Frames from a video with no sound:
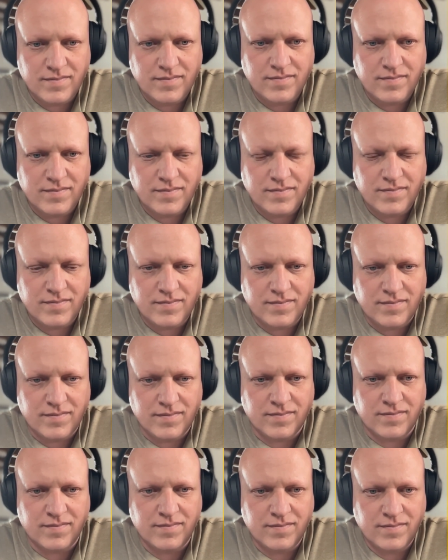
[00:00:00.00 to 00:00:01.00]

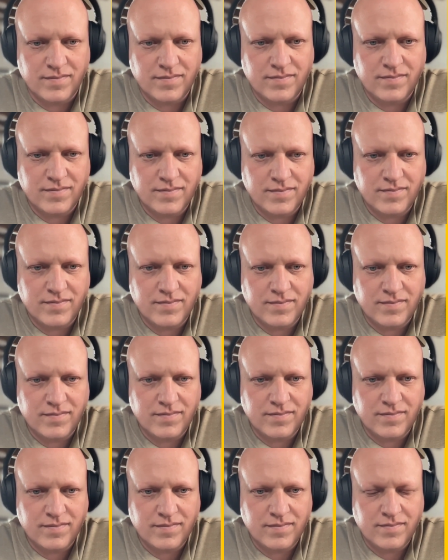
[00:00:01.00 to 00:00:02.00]

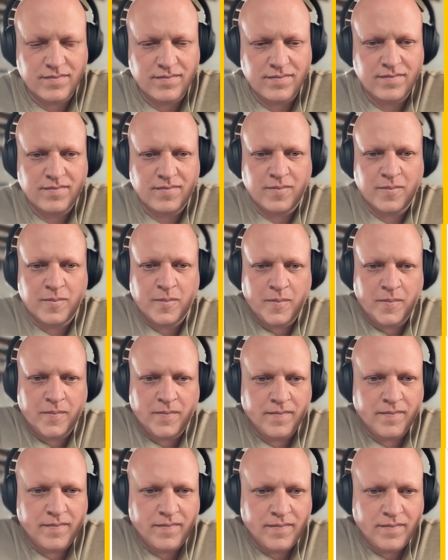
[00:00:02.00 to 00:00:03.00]

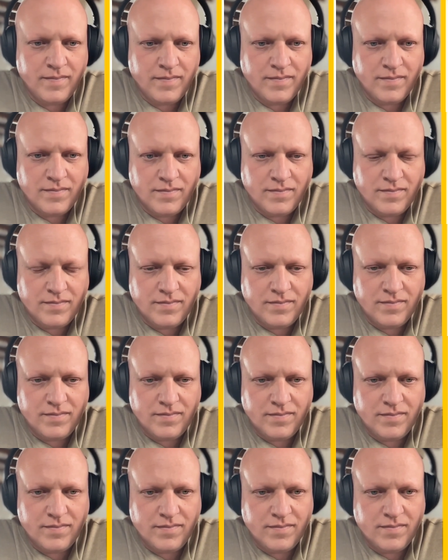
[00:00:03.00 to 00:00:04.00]

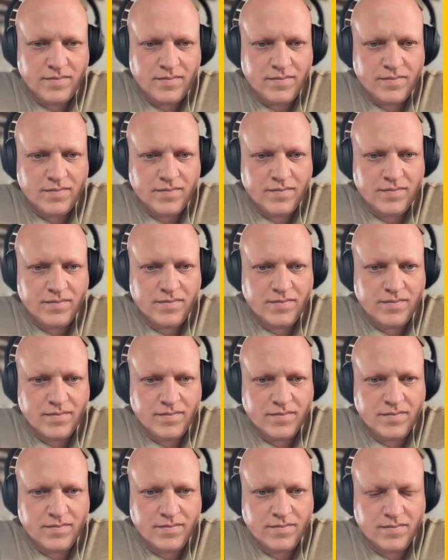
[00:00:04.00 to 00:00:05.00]

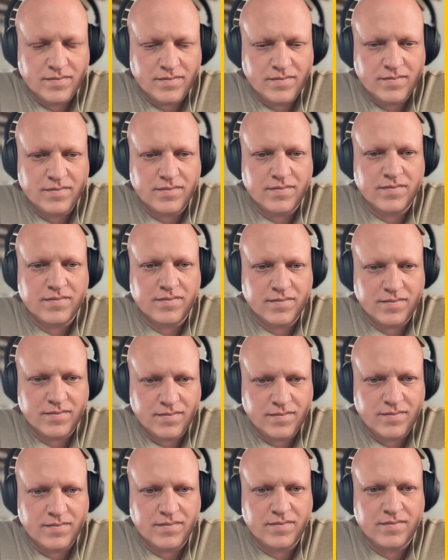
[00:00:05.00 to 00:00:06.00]

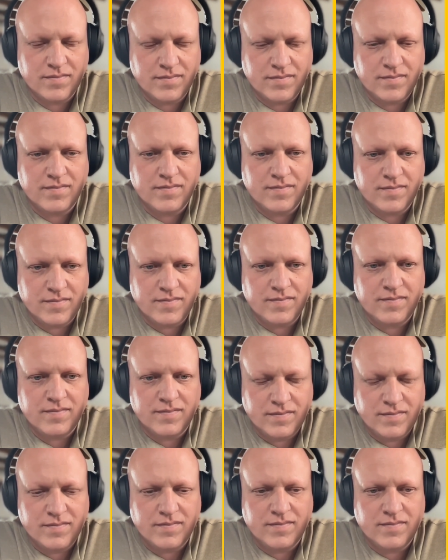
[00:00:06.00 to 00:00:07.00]

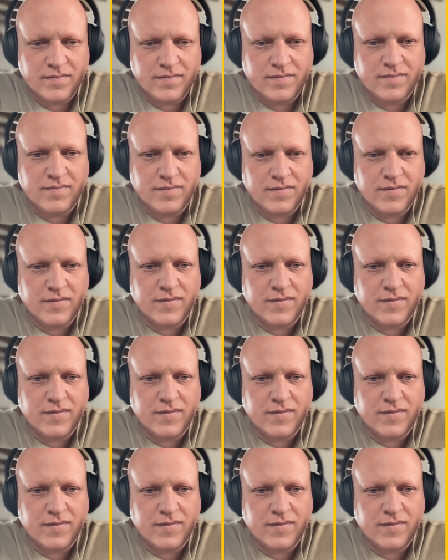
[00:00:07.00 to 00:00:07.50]
No words are spoken by the person on screen.